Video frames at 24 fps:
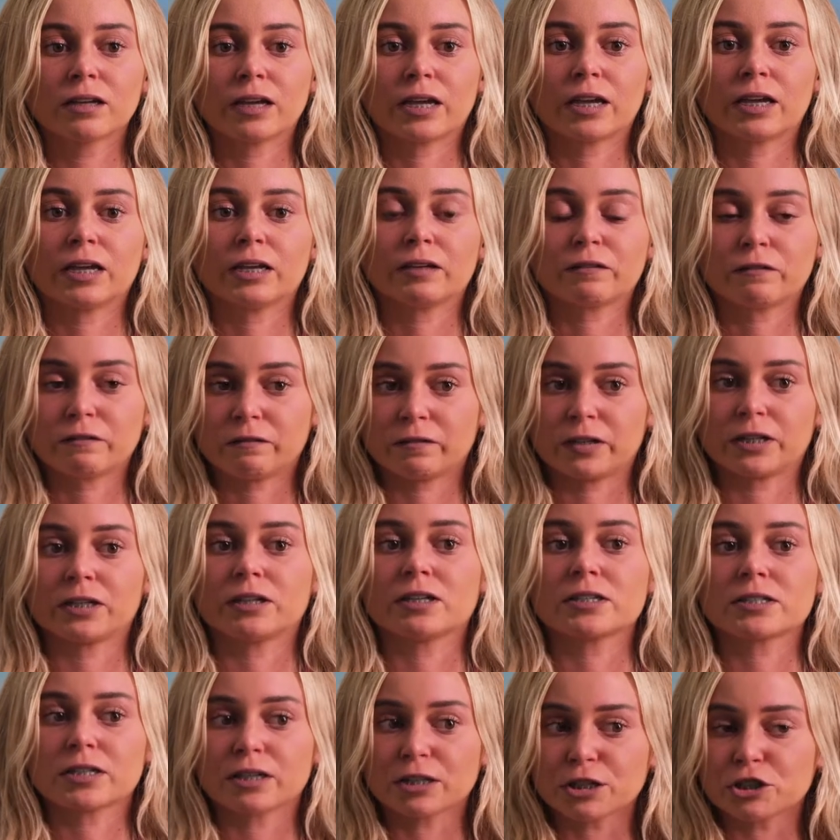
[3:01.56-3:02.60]
It
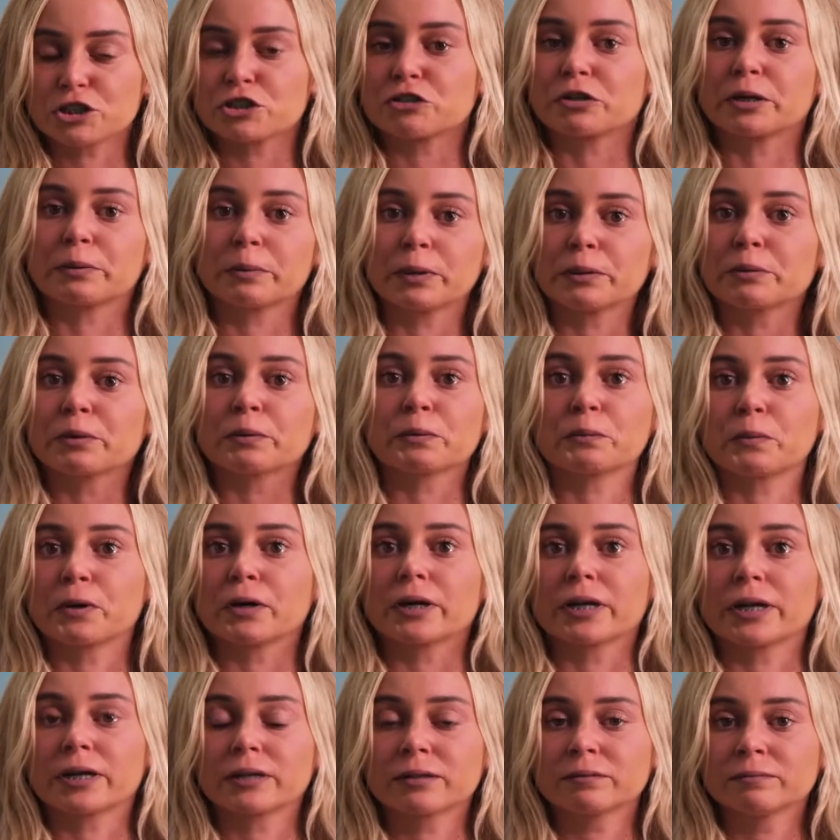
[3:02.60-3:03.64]
feels extremely
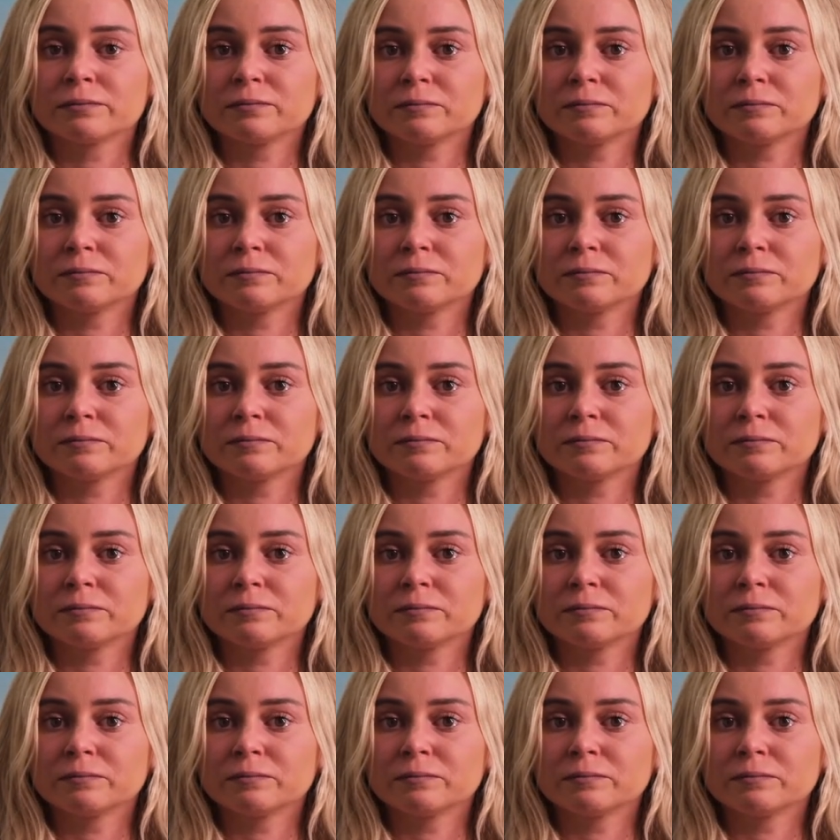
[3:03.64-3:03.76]
rewarding